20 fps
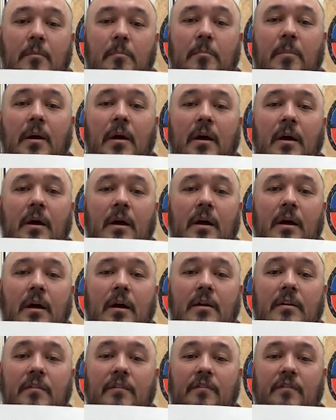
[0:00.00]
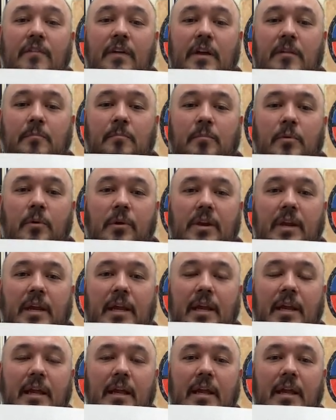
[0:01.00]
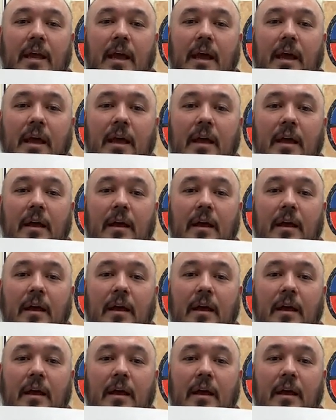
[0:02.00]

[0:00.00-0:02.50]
bon fête pour Kia.